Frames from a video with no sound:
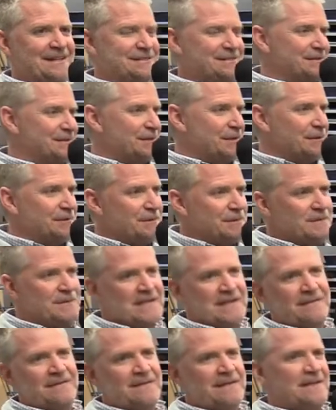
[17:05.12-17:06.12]
he's going to go do
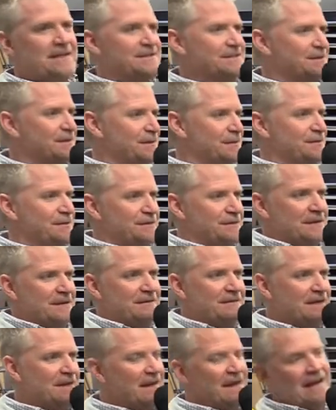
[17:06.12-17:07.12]

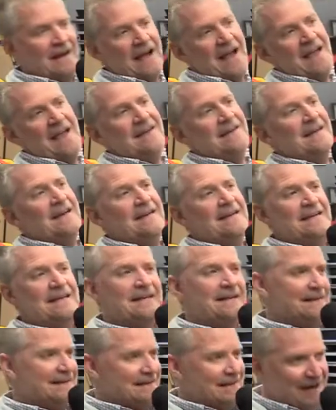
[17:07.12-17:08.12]
TV. I hadn't had
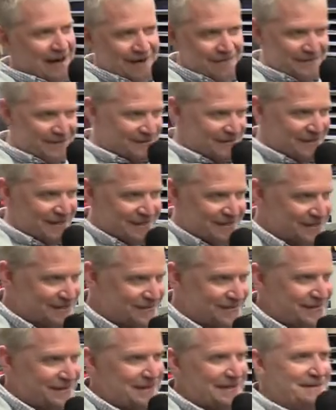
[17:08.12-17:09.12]
any
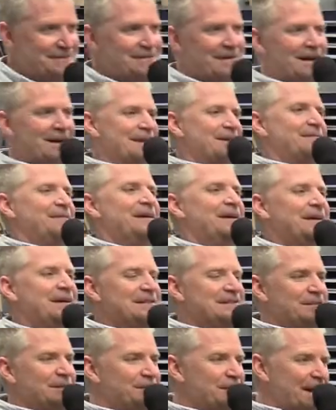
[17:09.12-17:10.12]
conversation with anybody
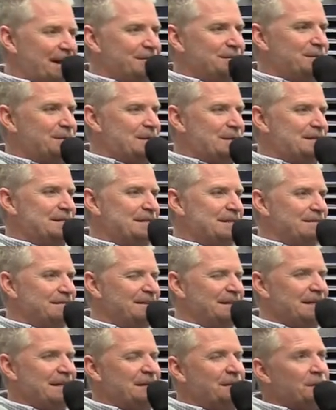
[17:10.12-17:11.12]
about doing
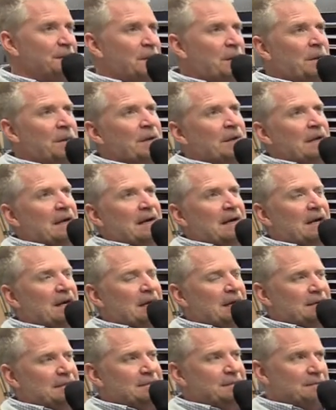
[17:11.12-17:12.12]
TV.
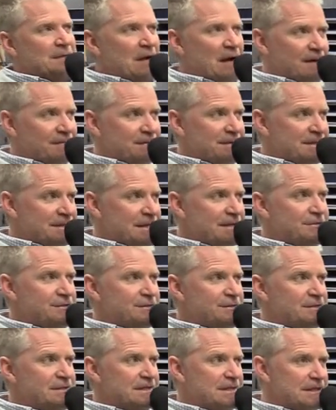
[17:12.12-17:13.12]
Some
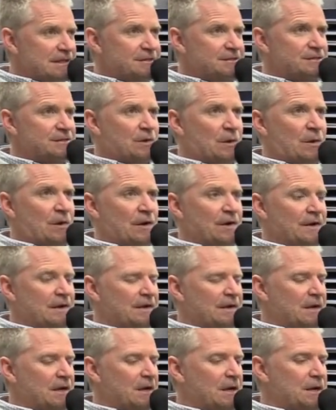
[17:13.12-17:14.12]
conversations did start,
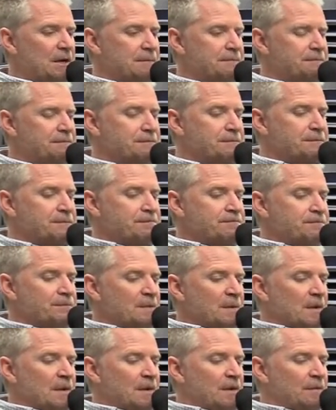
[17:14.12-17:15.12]

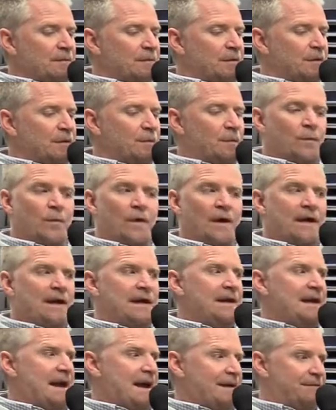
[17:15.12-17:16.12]
but
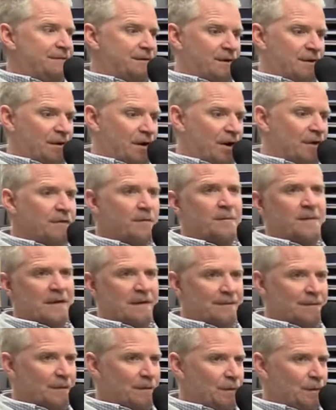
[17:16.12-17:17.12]
way after other
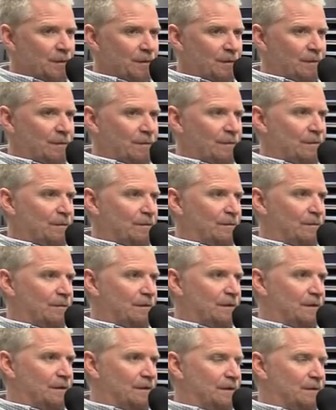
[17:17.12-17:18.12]
people
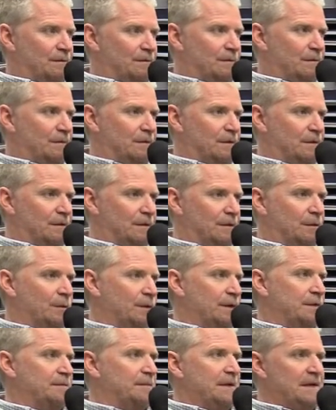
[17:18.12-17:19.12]
were
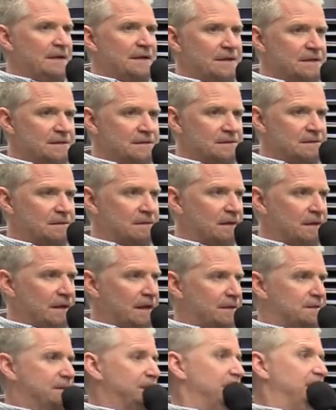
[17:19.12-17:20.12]
anointing me as the
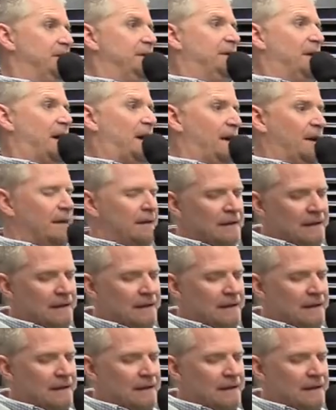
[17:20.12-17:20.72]
next TV guy.